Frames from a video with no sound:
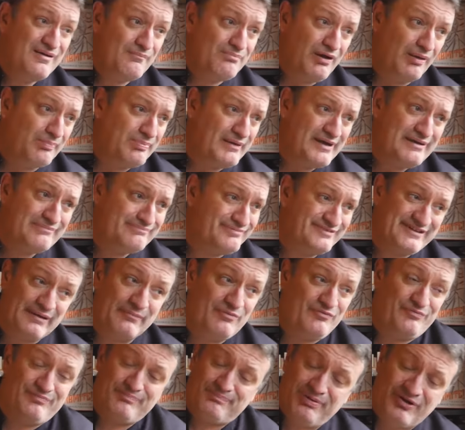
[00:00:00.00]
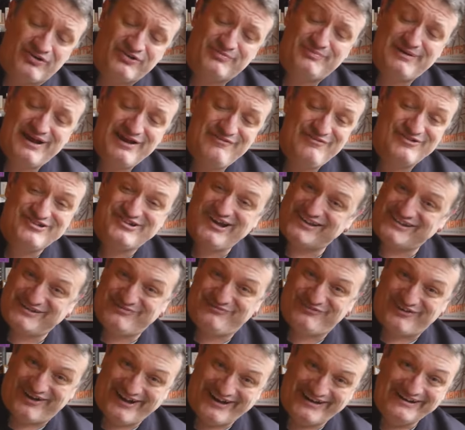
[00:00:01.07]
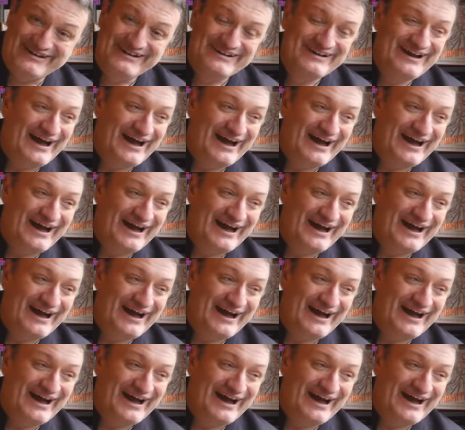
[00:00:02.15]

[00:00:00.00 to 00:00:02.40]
probably some of possibly even justified,